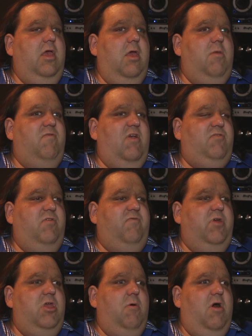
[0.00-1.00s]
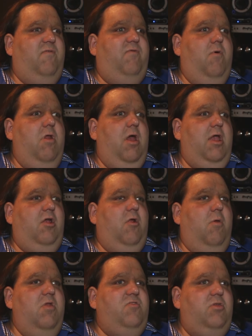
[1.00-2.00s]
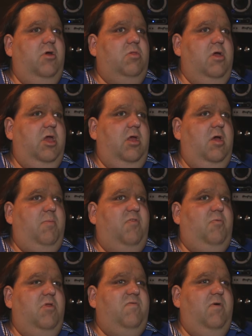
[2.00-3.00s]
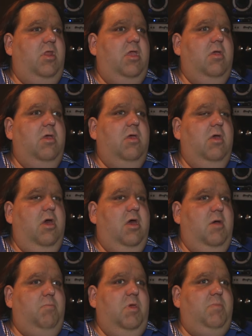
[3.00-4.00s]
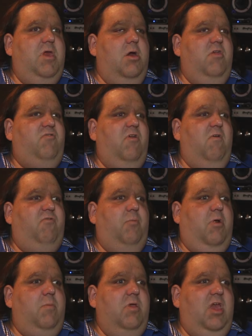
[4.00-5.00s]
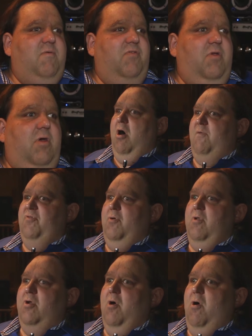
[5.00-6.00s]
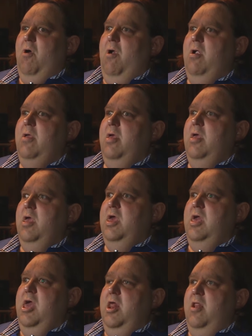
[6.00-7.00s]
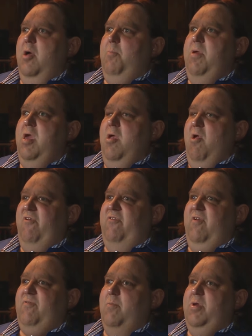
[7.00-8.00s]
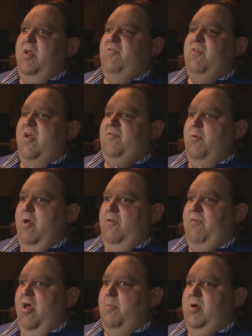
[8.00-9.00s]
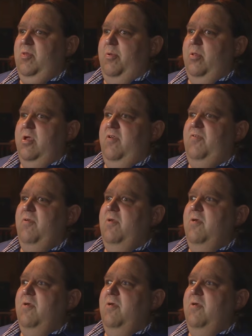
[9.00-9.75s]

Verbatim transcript: and there's actually a video out for it. I encourage you to go look it up. It's pretty funny. Uh, Bibb County Sheriff's Department gave us an officer in a car, and it appears as if I'm being chased around town by the police.